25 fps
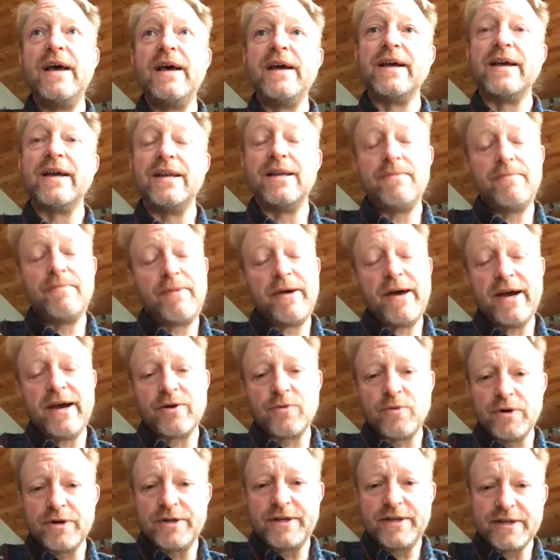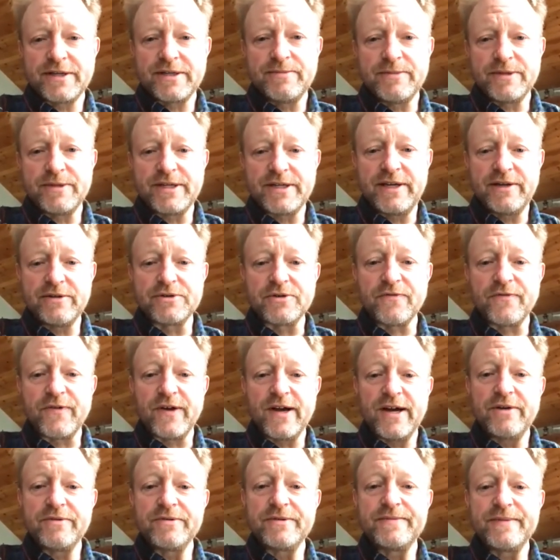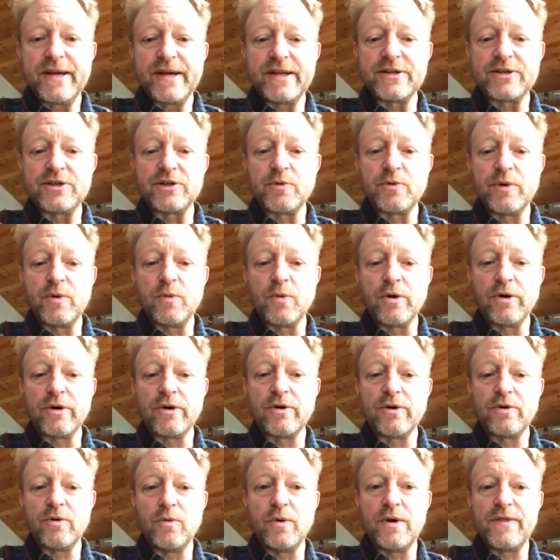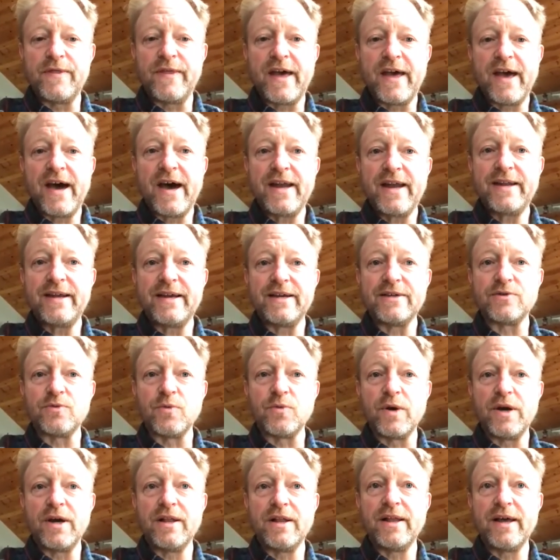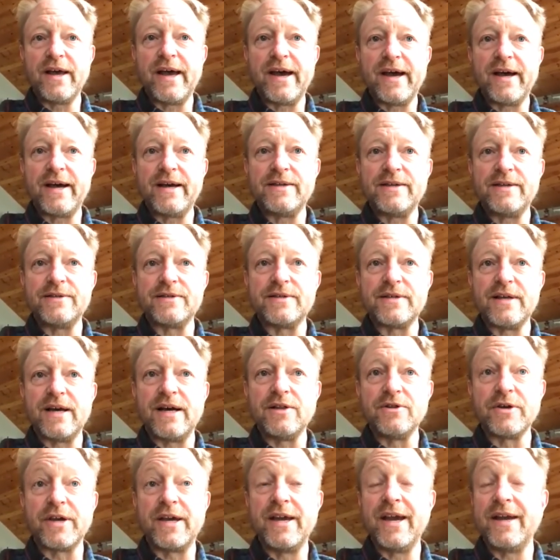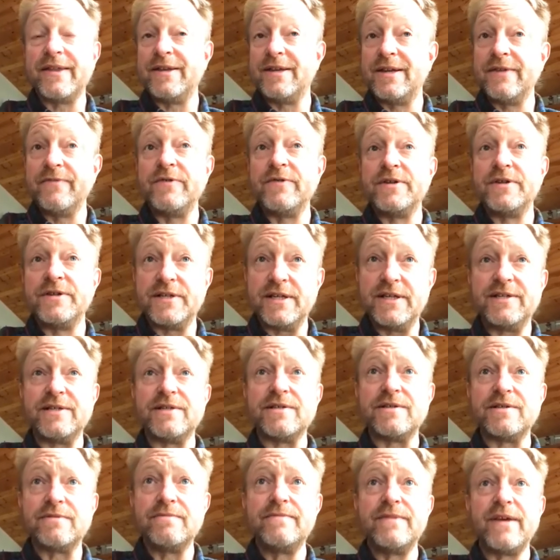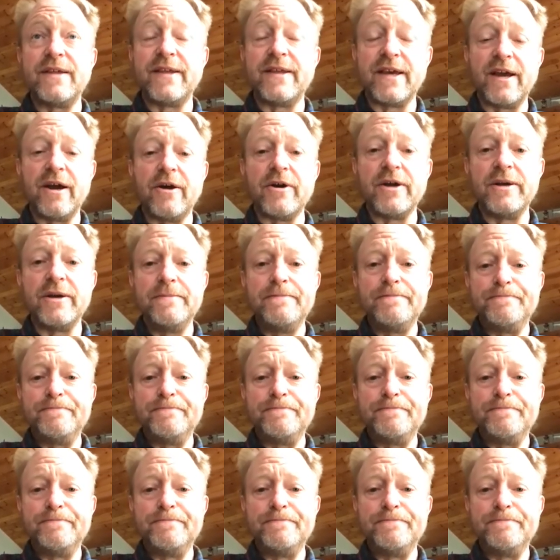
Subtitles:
can impact where ticks and mosquitoes are found. And so we work with that, as well as looking at the different diseases that they carry.